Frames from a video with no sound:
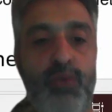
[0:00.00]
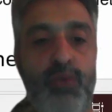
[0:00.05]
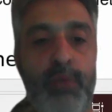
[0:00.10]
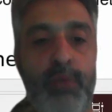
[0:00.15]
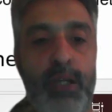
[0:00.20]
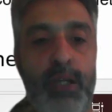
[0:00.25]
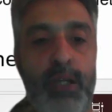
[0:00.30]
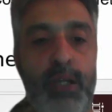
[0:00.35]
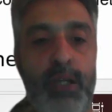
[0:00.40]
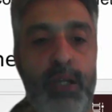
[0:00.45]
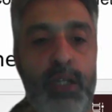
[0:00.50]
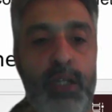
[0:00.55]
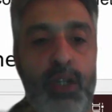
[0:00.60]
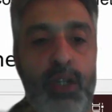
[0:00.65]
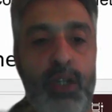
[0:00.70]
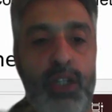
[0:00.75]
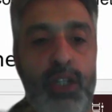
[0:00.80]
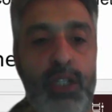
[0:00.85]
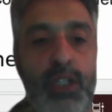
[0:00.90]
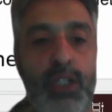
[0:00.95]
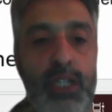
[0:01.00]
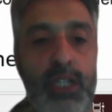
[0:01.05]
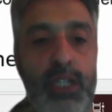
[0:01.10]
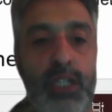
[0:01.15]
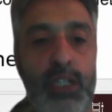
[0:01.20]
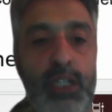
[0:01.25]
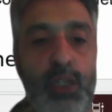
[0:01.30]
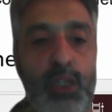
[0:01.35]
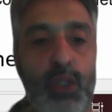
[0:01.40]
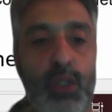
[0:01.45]
like other cost centers as
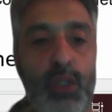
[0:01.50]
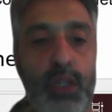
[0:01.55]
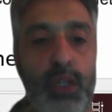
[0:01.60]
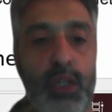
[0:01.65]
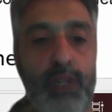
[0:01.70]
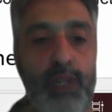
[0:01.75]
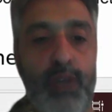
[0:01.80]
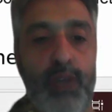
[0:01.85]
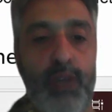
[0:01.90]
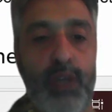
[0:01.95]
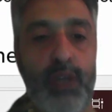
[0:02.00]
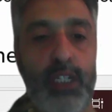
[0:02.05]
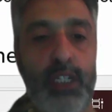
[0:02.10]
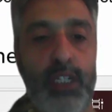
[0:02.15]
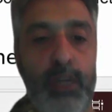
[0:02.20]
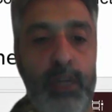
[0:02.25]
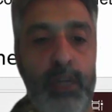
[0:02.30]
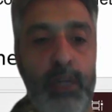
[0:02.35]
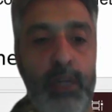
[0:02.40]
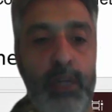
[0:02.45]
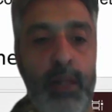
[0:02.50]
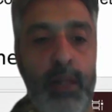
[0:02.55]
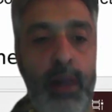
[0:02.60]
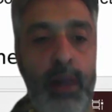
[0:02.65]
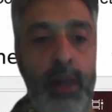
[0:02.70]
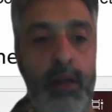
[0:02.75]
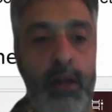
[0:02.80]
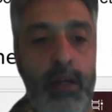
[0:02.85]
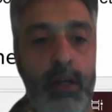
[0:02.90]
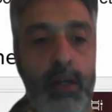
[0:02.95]
shown in following table.
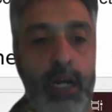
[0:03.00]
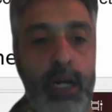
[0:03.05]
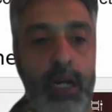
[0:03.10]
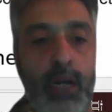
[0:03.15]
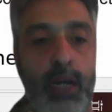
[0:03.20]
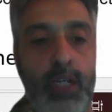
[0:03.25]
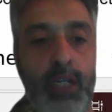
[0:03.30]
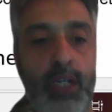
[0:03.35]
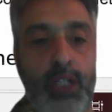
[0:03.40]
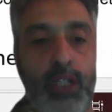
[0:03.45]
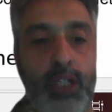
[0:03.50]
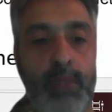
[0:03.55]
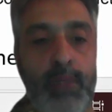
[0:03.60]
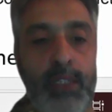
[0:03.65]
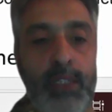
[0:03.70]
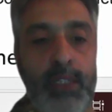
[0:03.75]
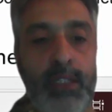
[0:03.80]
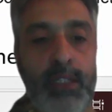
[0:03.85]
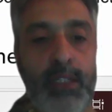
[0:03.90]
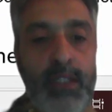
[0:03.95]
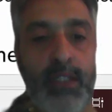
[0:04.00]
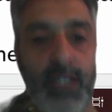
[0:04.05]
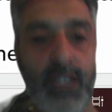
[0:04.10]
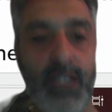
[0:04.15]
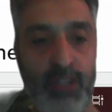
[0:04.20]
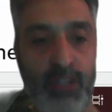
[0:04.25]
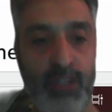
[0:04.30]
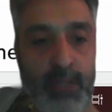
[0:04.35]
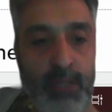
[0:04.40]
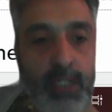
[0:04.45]
Allocation method is
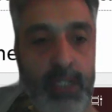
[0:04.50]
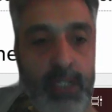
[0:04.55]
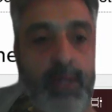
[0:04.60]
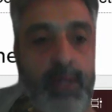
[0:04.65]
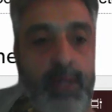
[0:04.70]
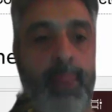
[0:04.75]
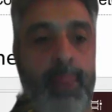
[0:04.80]
assessment.